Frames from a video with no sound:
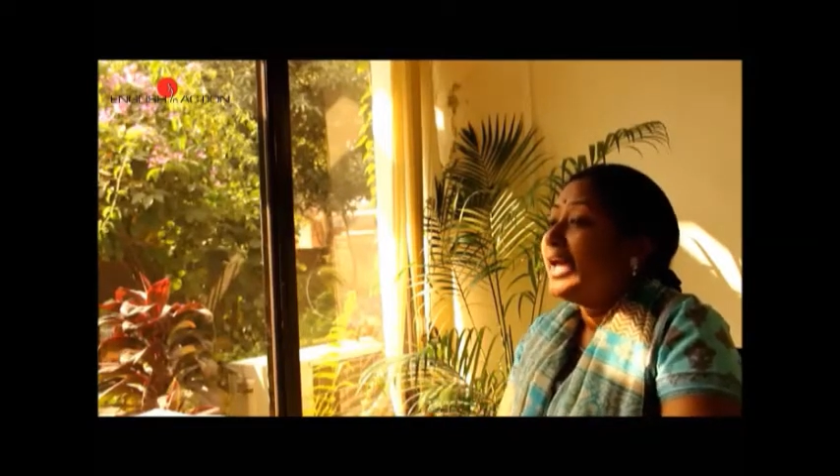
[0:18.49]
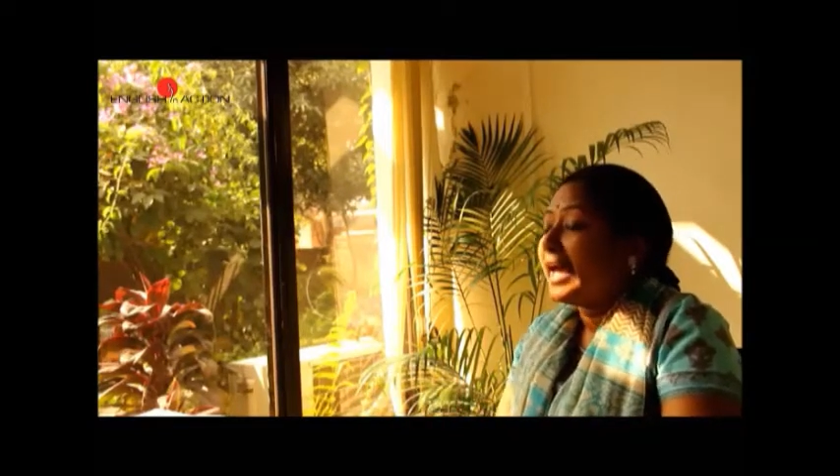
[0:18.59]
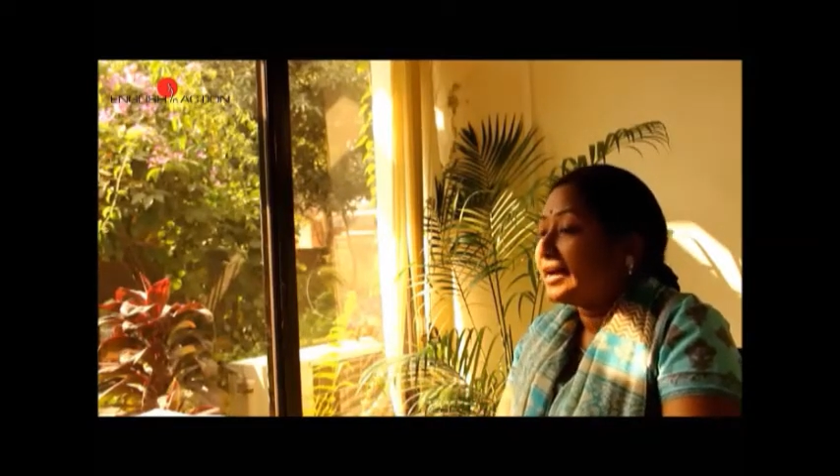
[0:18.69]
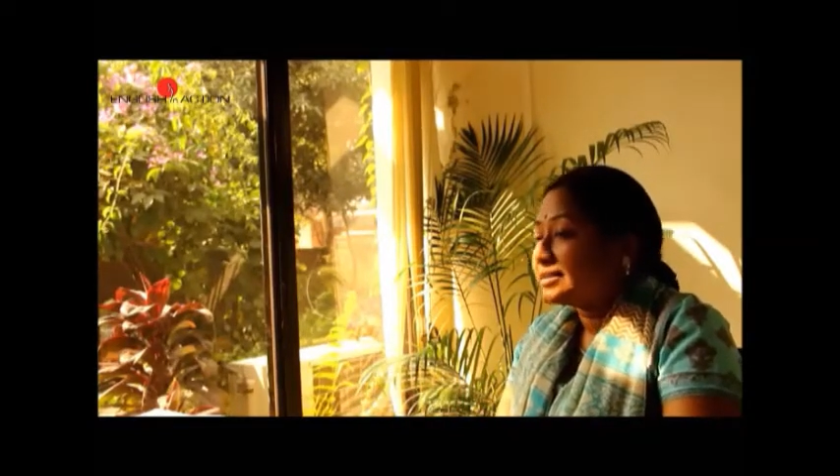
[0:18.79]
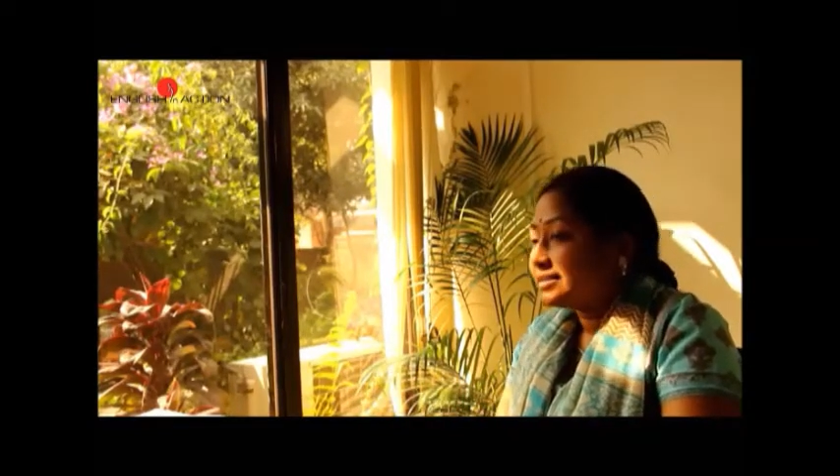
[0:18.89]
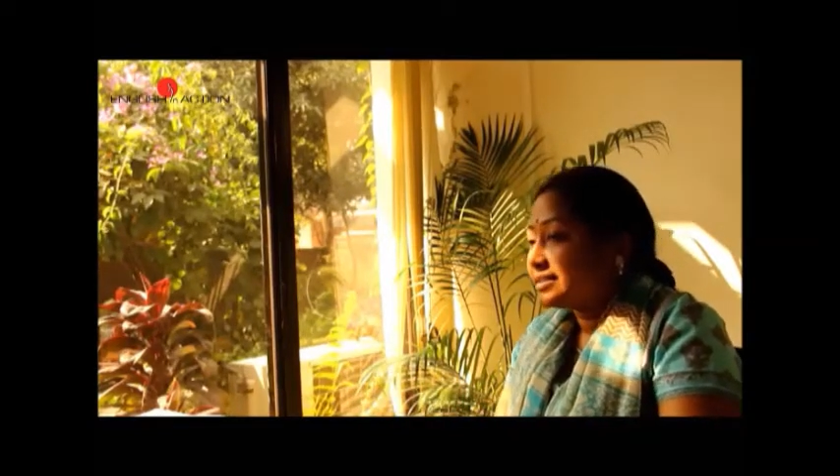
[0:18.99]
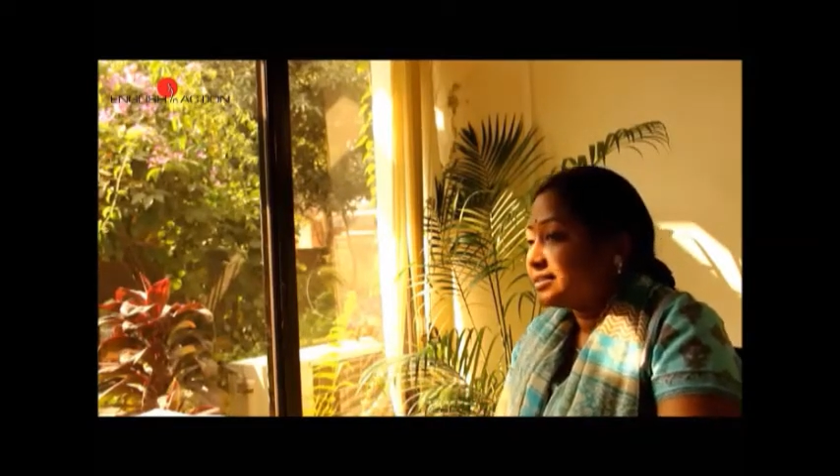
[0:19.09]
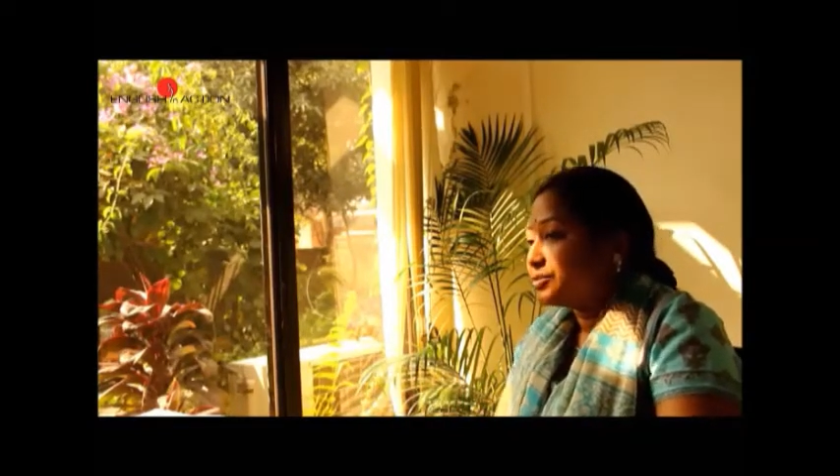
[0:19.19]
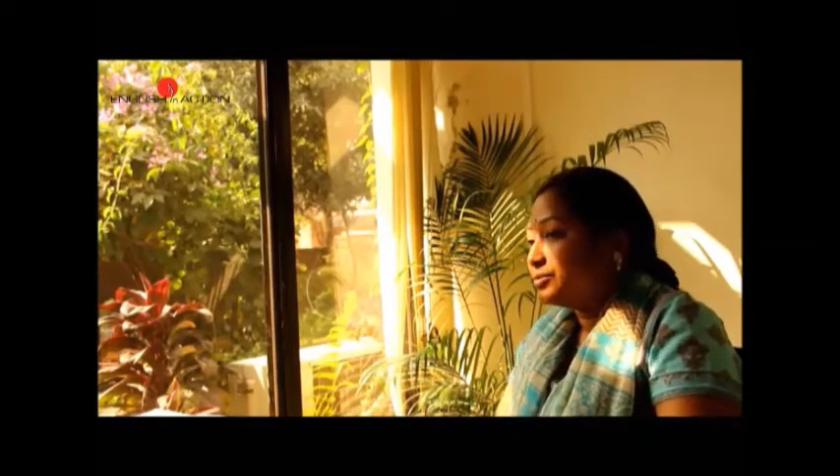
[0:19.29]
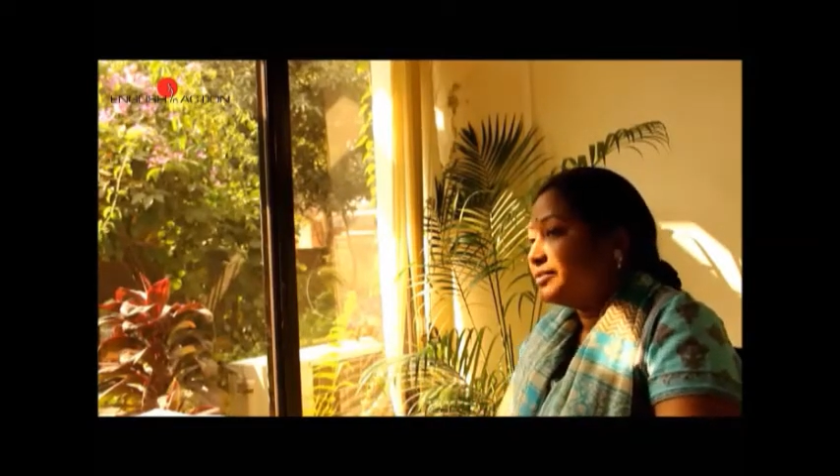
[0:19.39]

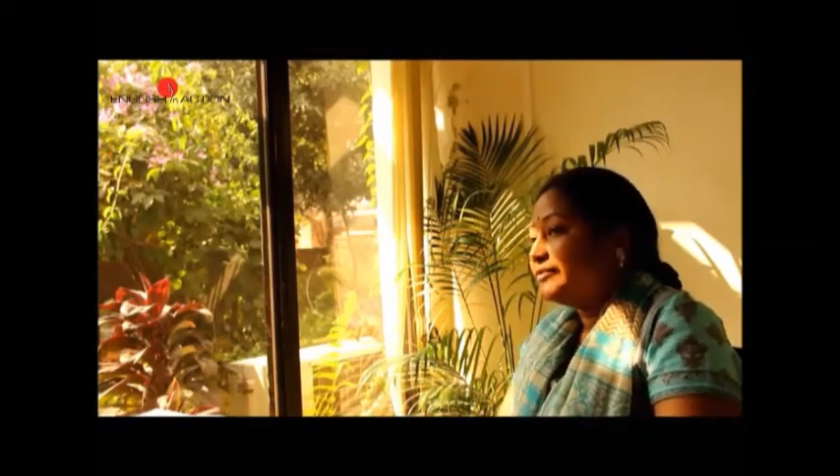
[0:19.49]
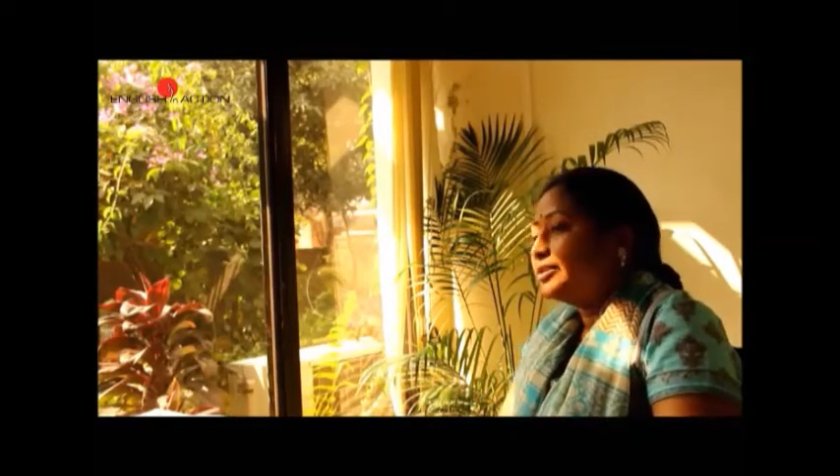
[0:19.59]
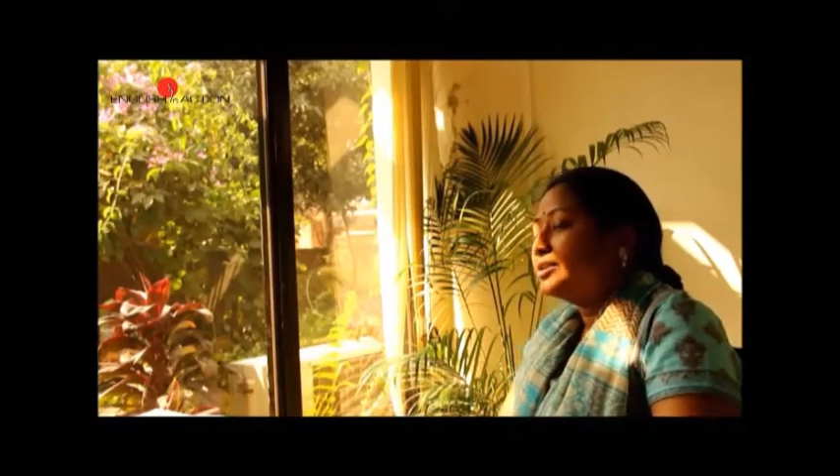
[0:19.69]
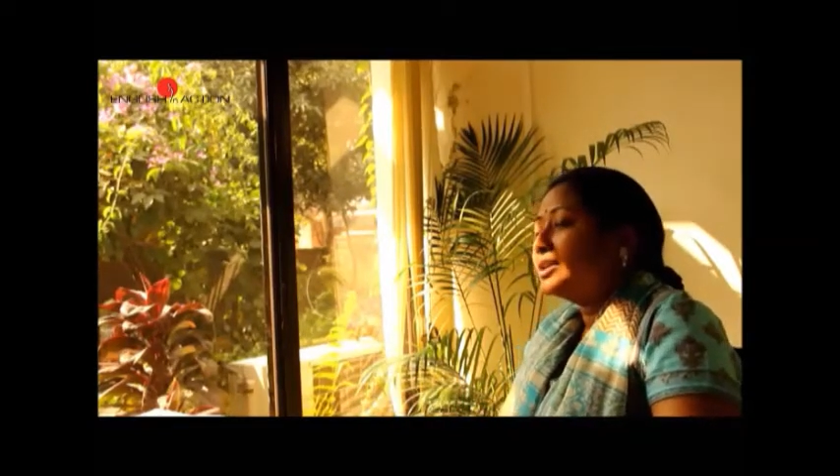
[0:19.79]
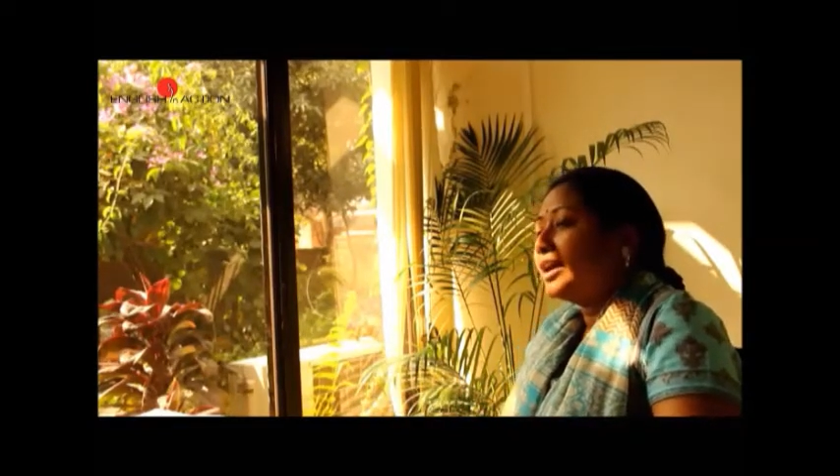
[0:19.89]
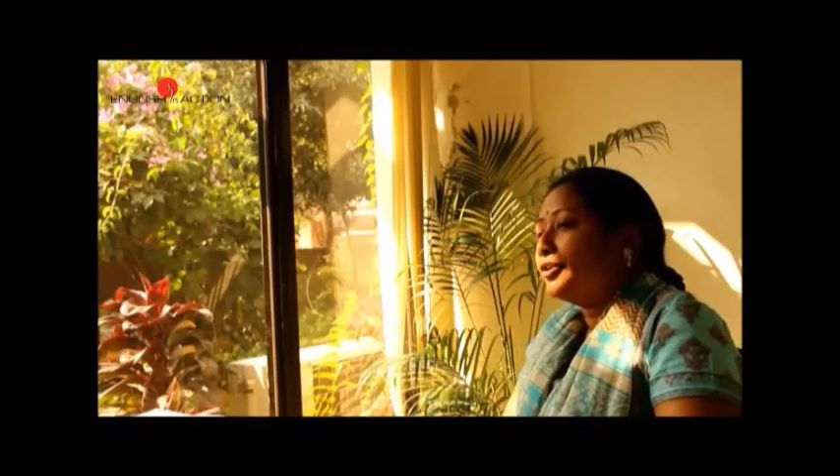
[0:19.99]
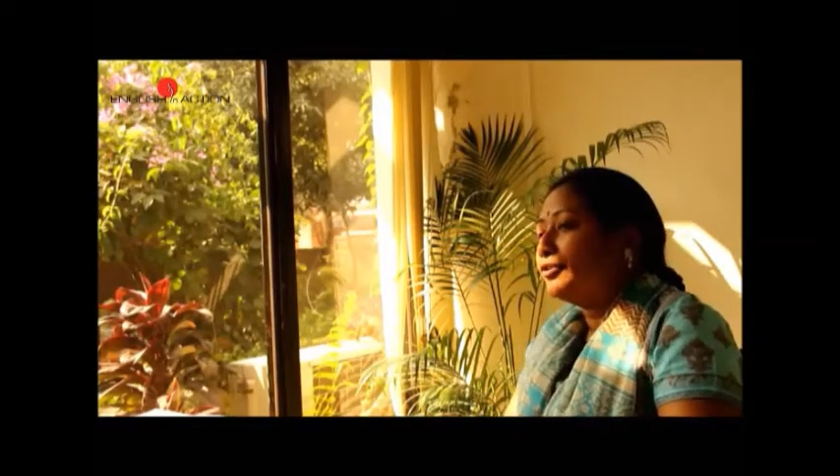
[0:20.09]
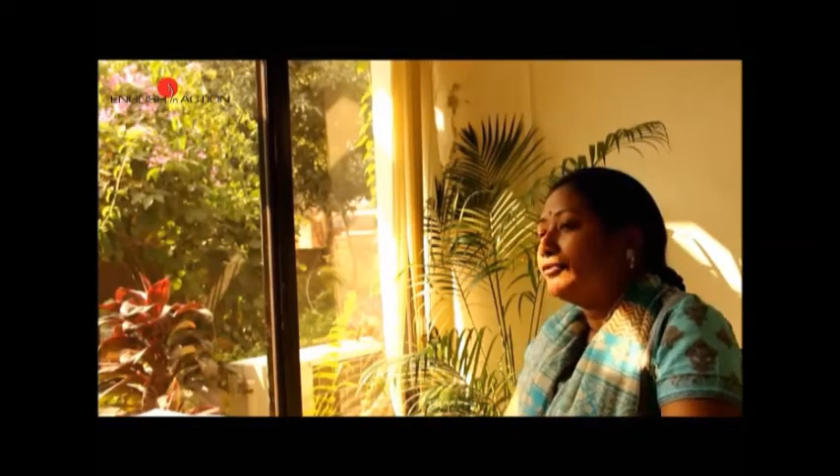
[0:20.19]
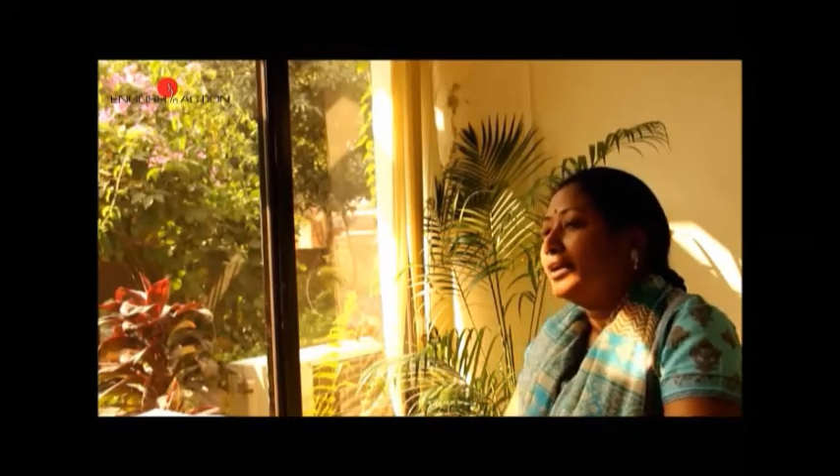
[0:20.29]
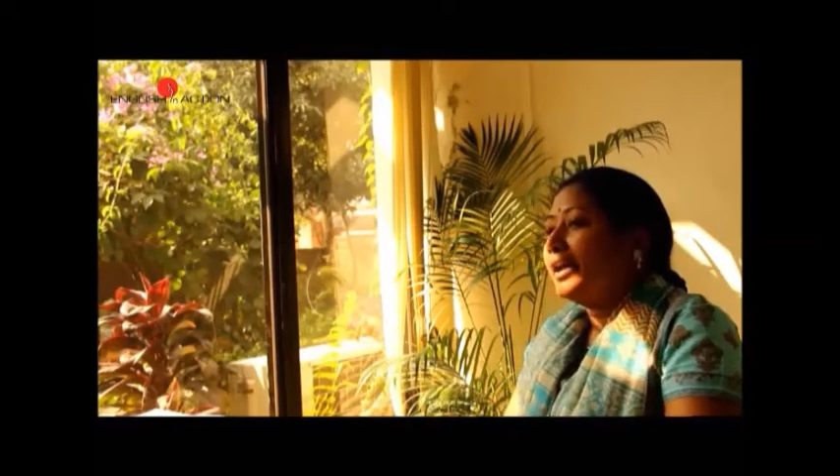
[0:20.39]
access to different kind of